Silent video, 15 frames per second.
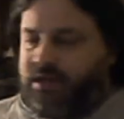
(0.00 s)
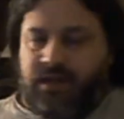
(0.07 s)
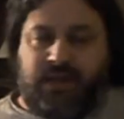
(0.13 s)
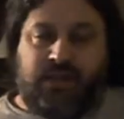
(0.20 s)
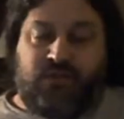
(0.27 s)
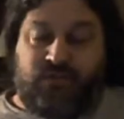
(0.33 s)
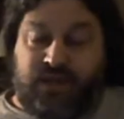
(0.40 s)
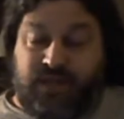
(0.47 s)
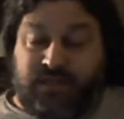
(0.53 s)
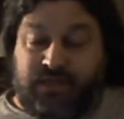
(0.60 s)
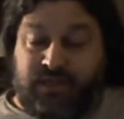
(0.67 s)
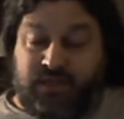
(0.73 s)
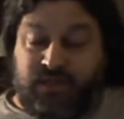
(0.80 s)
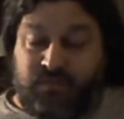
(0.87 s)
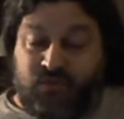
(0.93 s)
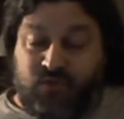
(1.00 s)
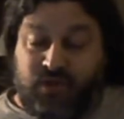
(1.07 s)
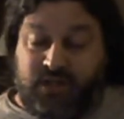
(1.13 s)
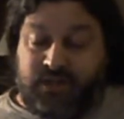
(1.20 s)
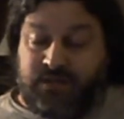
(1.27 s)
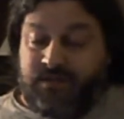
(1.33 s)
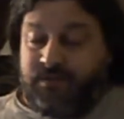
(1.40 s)
Eight three eighteen in the
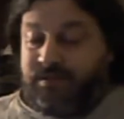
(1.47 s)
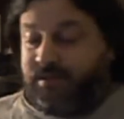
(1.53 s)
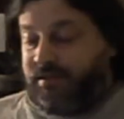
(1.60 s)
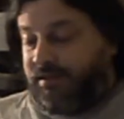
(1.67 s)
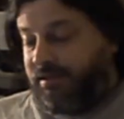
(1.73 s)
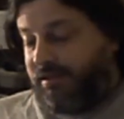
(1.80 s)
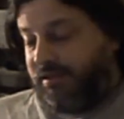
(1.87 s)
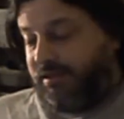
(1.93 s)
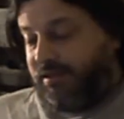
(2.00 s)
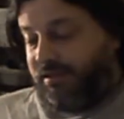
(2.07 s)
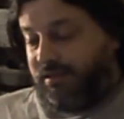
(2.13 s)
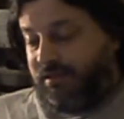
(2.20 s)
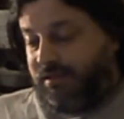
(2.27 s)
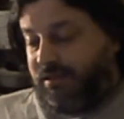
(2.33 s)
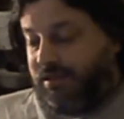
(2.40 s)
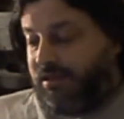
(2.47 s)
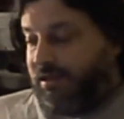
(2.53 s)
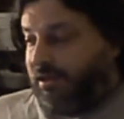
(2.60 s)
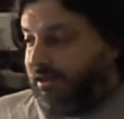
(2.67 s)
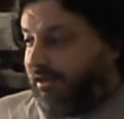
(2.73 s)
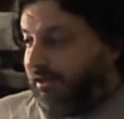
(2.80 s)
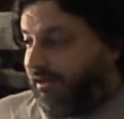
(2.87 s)
morning,
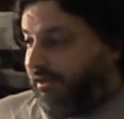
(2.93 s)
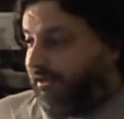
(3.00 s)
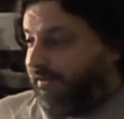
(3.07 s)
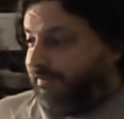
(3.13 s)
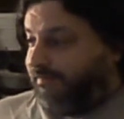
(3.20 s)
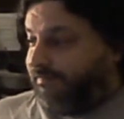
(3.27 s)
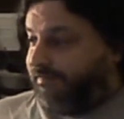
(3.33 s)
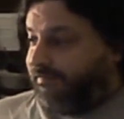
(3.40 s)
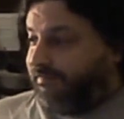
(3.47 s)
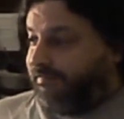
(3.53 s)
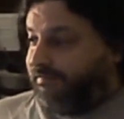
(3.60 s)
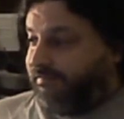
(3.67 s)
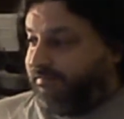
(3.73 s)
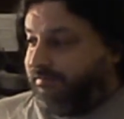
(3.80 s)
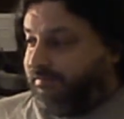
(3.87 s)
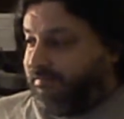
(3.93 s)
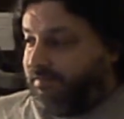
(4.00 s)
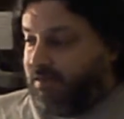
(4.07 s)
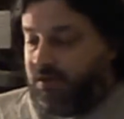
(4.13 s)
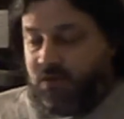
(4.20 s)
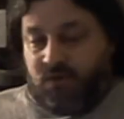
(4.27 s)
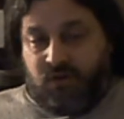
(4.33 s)

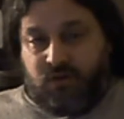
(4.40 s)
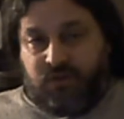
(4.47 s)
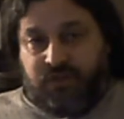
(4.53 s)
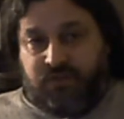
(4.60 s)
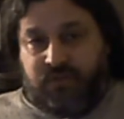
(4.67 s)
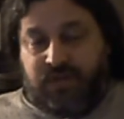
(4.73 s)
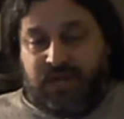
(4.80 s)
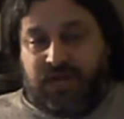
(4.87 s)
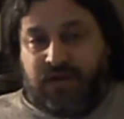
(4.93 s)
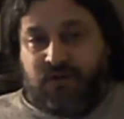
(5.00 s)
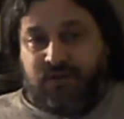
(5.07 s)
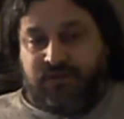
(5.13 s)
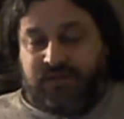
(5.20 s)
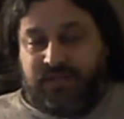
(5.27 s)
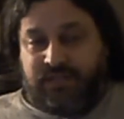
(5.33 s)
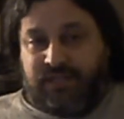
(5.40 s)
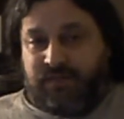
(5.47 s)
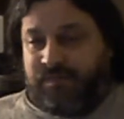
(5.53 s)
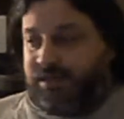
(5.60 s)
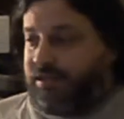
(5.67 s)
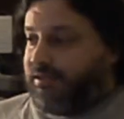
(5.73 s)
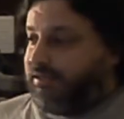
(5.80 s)
um, or three hours and
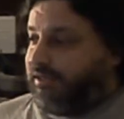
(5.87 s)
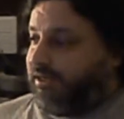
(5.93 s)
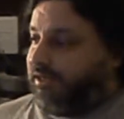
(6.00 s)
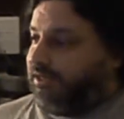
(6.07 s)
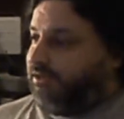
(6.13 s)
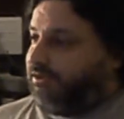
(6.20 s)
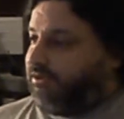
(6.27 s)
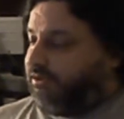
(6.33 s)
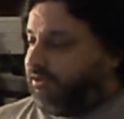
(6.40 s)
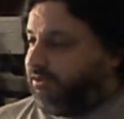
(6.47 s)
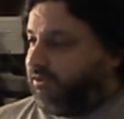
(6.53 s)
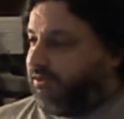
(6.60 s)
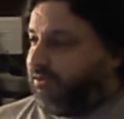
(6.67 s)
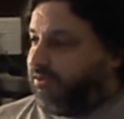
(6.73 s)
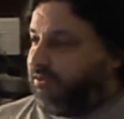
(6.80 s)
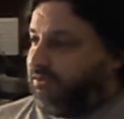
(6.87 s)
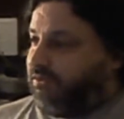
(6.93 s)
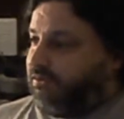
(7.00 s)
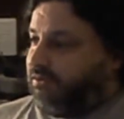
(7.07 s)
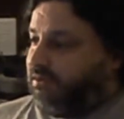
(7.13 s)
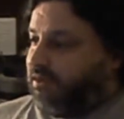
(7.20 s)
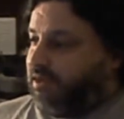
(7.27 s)
eighteen minutes
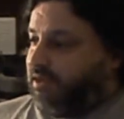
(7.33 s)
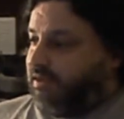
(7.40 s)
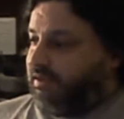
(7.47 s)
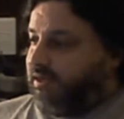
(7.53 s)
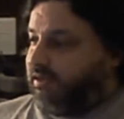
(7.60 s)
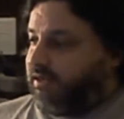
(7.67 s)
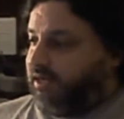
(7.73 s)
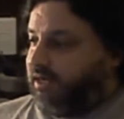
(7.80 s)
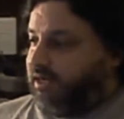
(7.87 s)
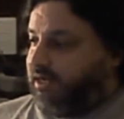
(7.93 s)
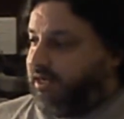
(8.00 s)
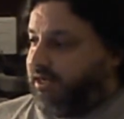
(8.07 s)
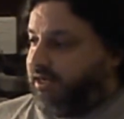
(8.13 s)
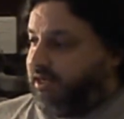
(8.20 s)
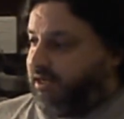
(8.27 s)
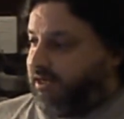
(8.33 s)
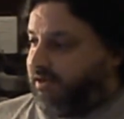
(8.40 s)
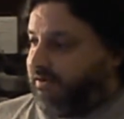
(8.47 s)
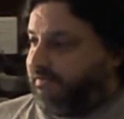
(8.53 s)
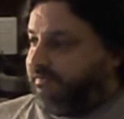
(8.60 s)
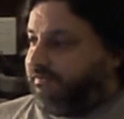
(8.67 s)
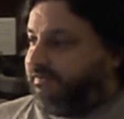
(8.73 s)
into the day
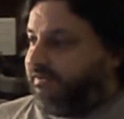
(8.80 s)
of